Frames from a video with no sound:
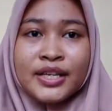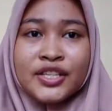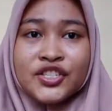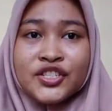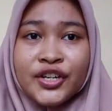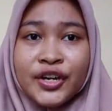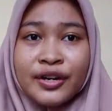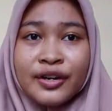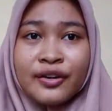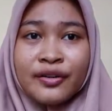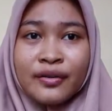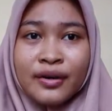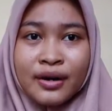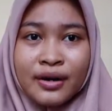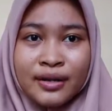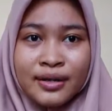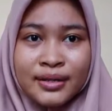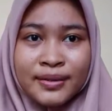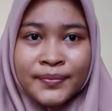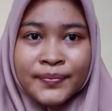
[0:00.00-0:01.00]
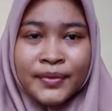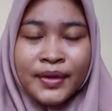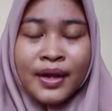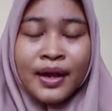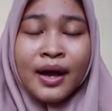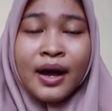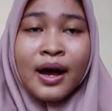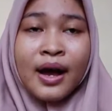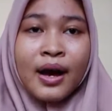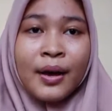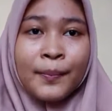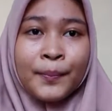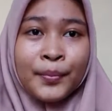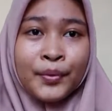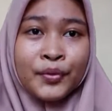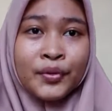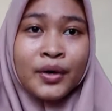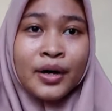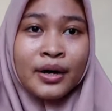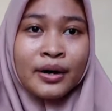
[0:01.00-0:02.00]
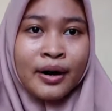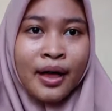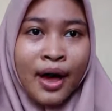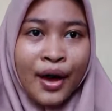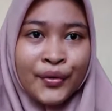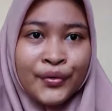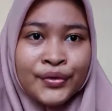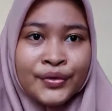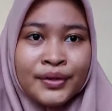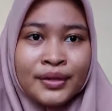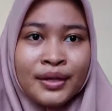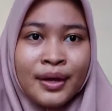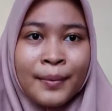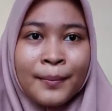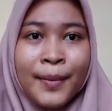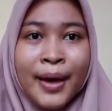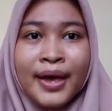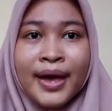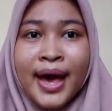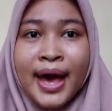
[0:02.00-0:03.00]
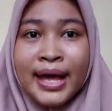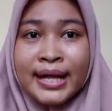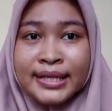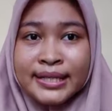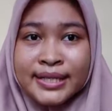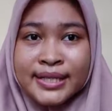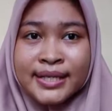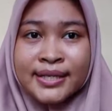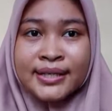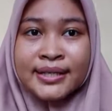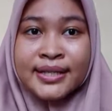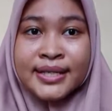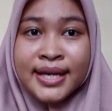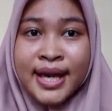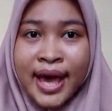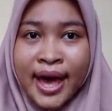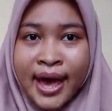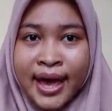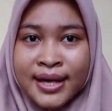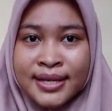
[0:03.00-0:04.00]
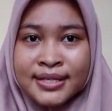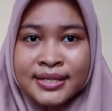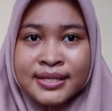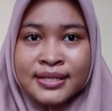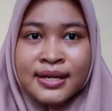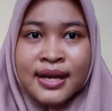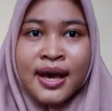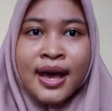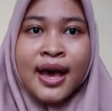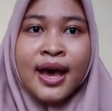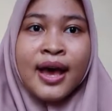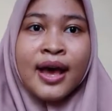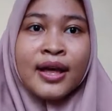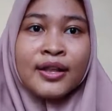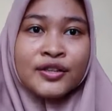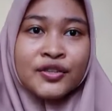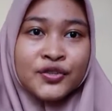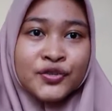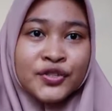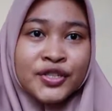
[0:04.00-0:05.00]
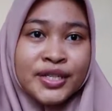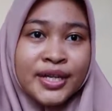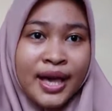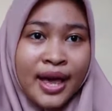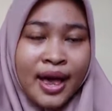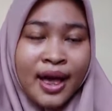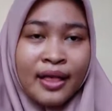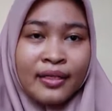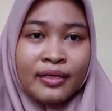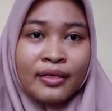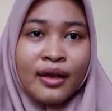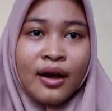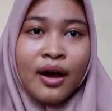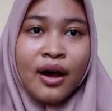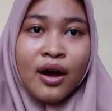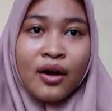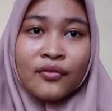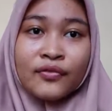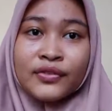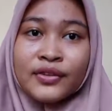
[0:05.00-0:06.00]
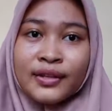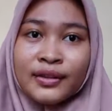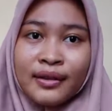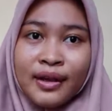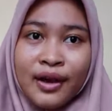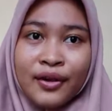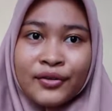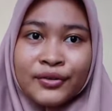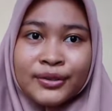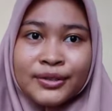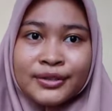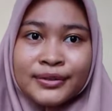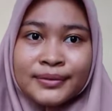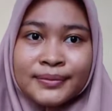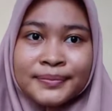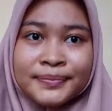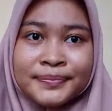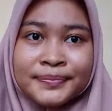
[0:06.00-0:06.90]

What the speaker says: In general, a plural noun by adding the s to the end of the noun.